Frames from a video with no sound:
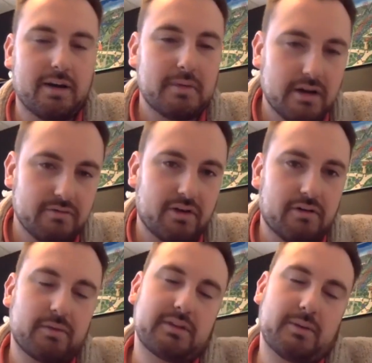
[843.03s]
be
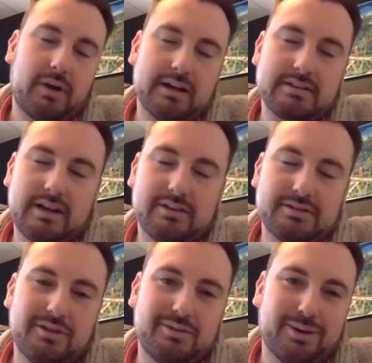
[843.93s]
involved with the YCL and
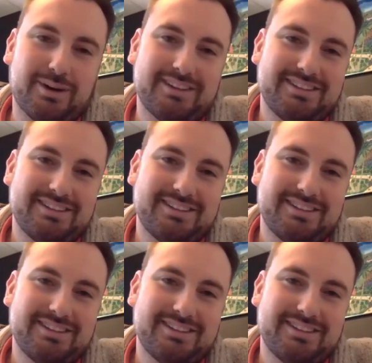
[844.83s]
so forth.